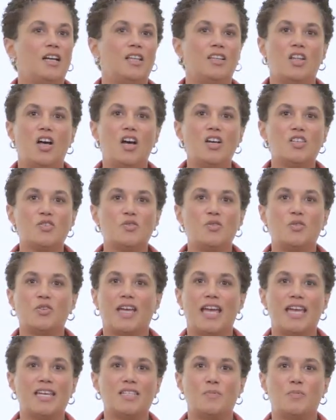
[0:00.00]
Law school
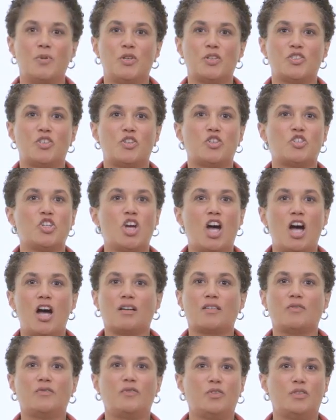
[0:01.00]
casebooks are
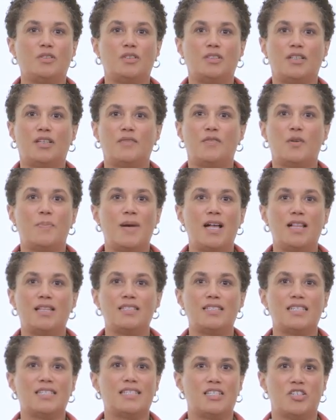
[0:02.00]
chock full of
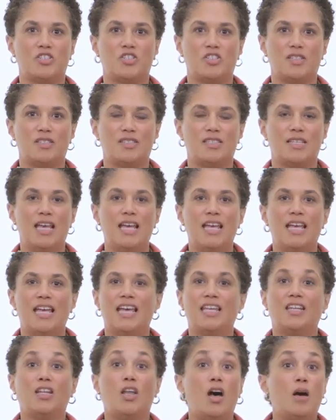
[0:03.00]
appellate decisions,
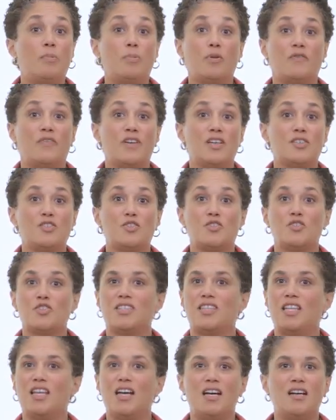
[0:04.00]
and law
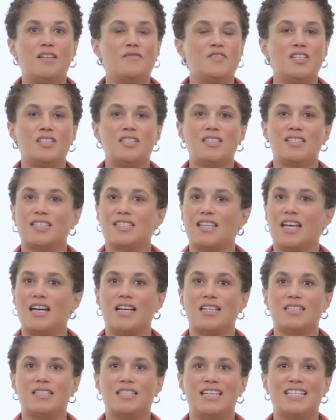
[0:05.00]
professors love to
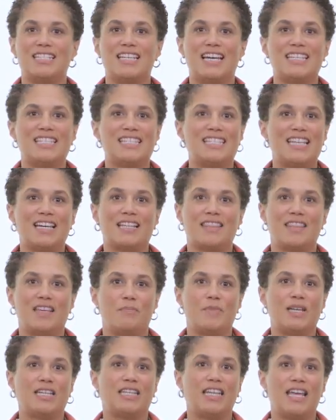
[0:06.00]
discuss and dissect
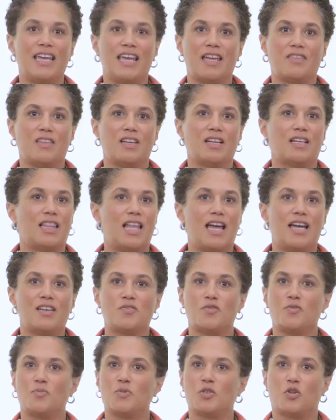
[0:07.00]
them at length in
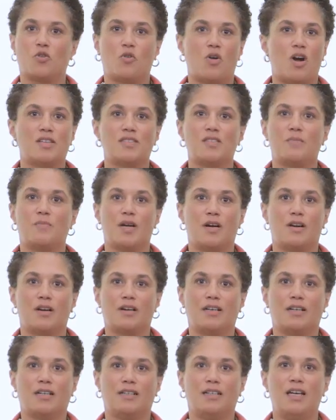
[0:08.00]
classrooms across
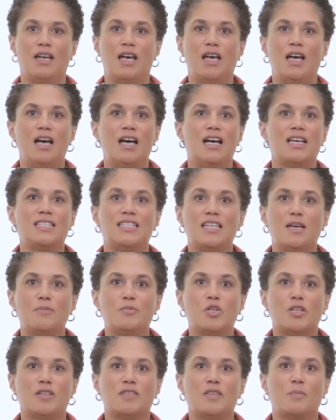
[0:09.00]
America, a
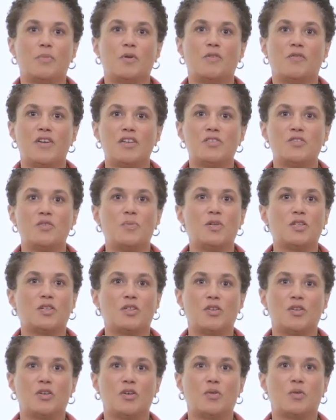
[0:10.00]
subject that Professor
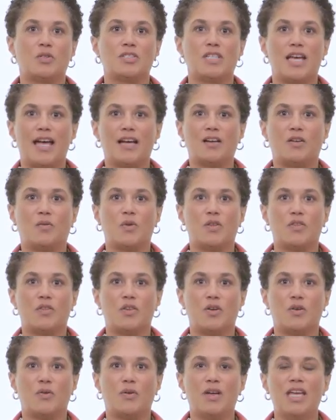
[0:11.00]
McClurg will tackle with
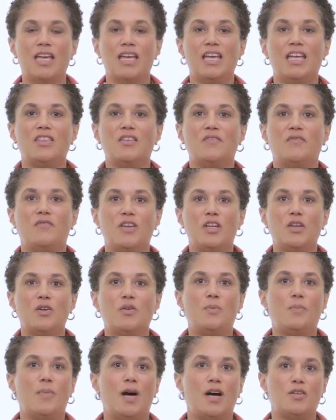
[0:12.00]
you in the
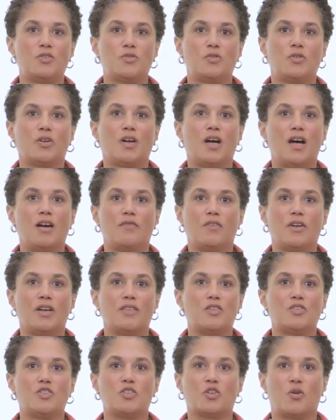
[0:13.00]
video module
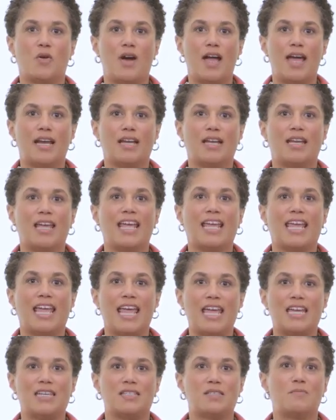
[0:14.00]
covering the Socratic and
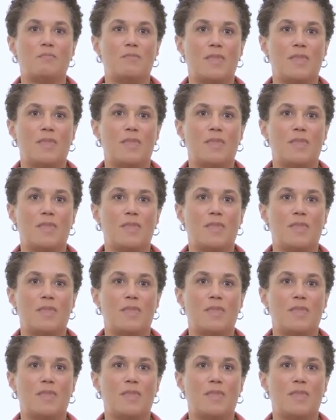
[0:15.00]
case